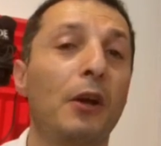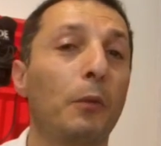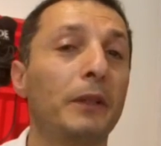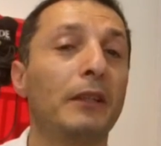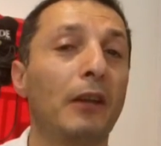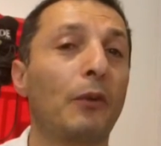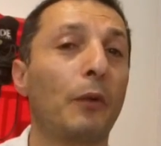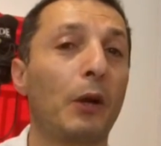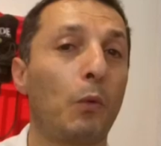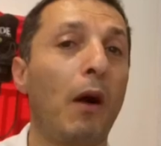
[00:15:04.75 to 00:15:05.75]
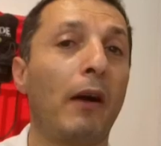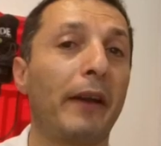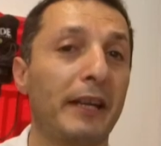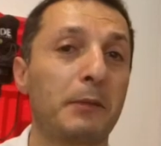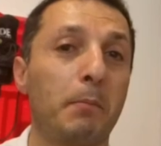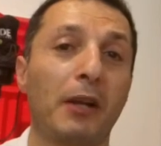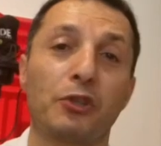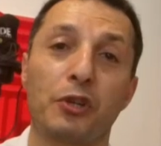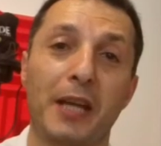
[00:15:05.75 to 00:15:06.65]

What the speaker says: we did not require as much